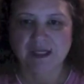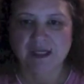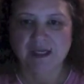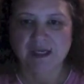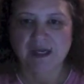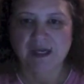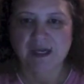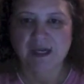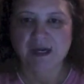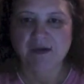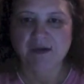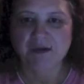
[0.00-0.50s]

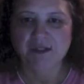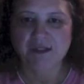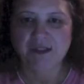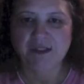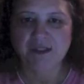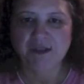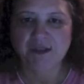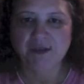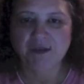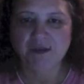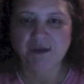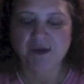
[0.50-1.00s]
How
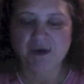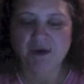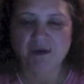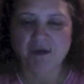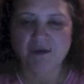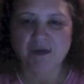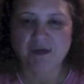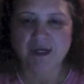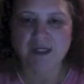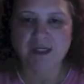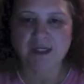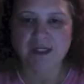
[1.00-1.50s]
can you
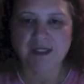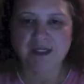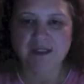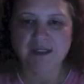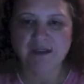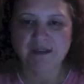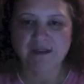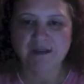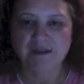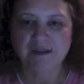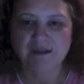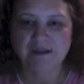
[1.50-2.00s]
already
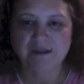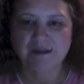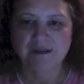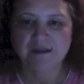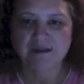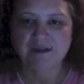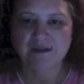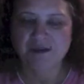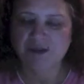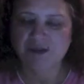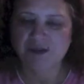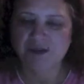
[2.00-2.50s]

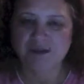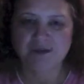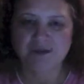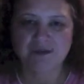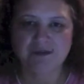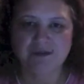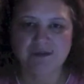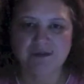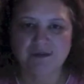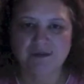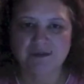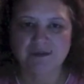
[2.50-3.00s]

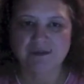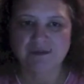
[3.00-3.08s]
do